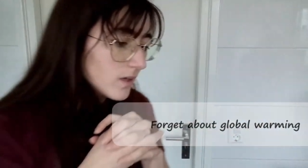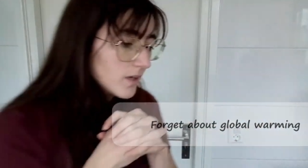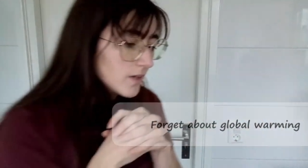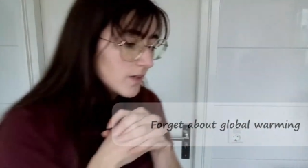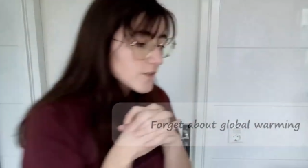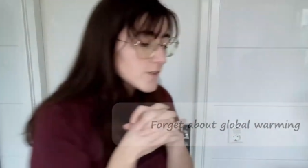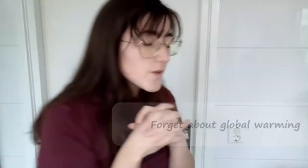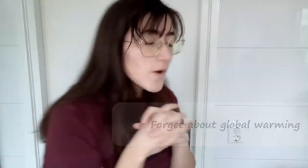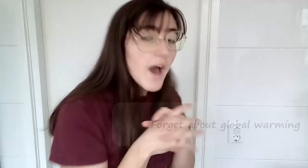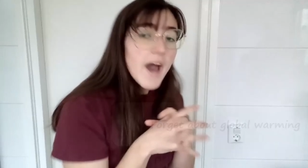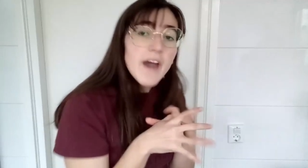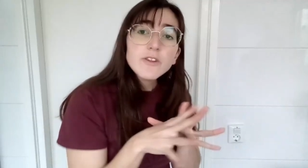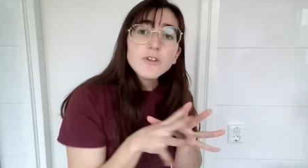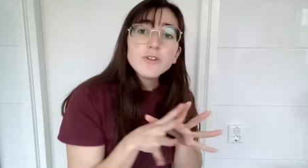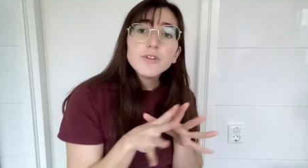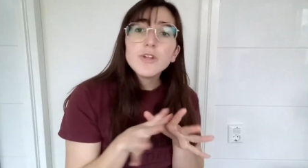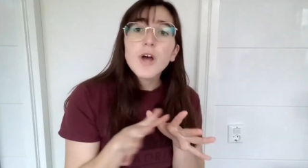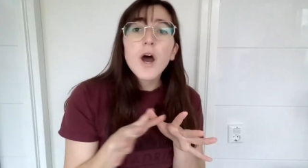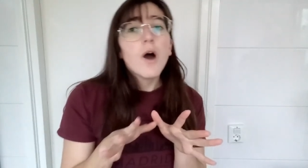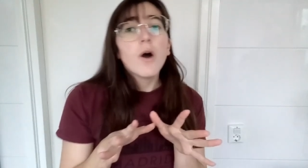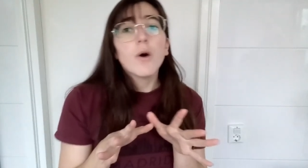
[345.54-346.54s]
So I don't
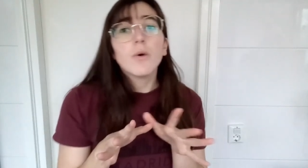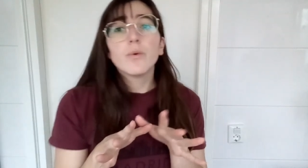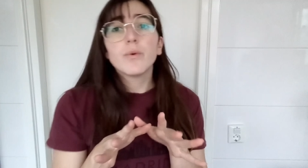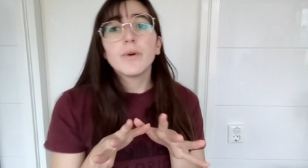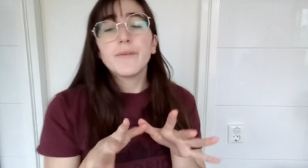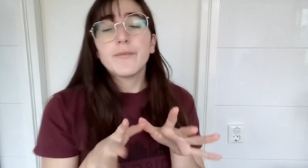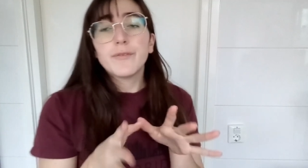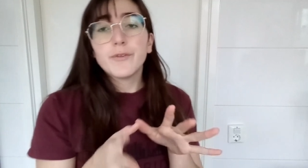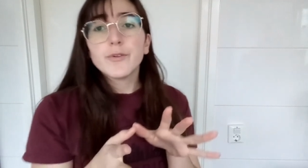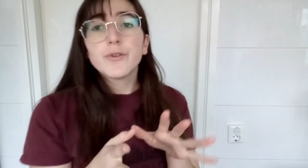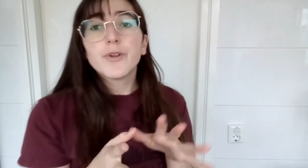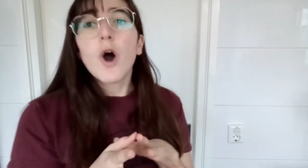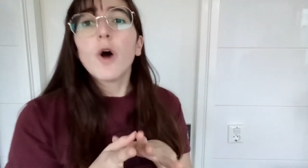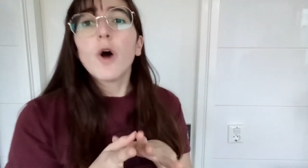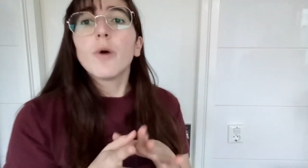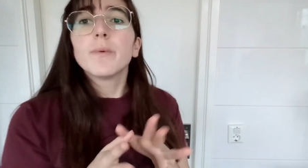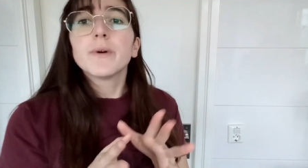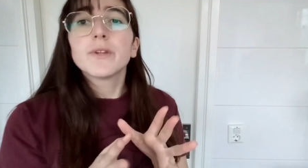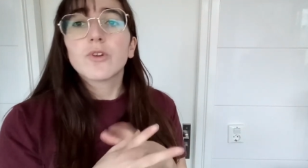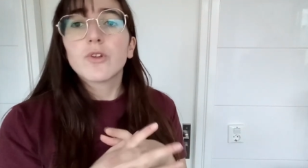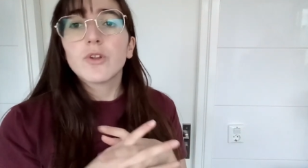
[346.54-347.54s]
know if you know,
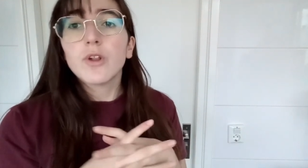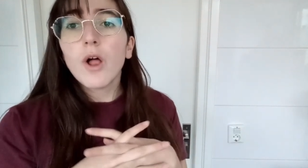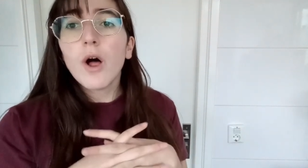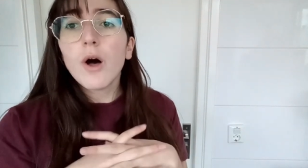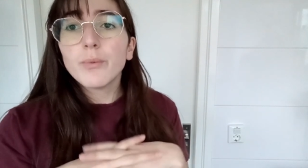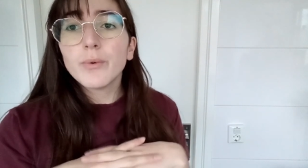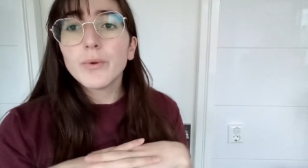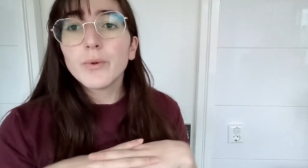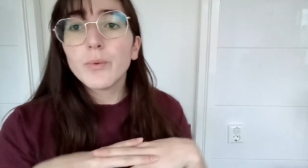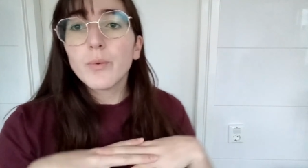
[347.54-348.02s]
but global